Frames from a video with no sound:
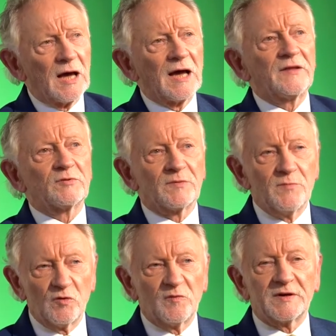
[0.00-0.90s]
And there was a
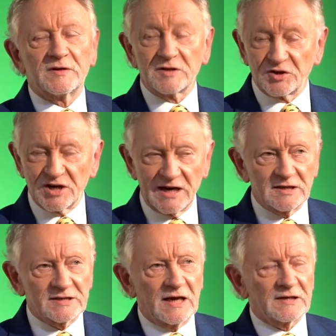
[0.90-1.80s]
movement to
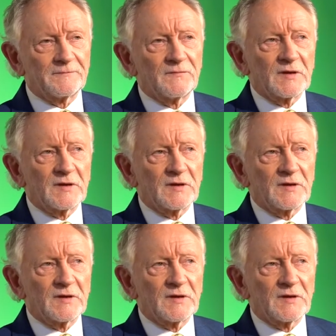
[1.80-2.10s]
change that.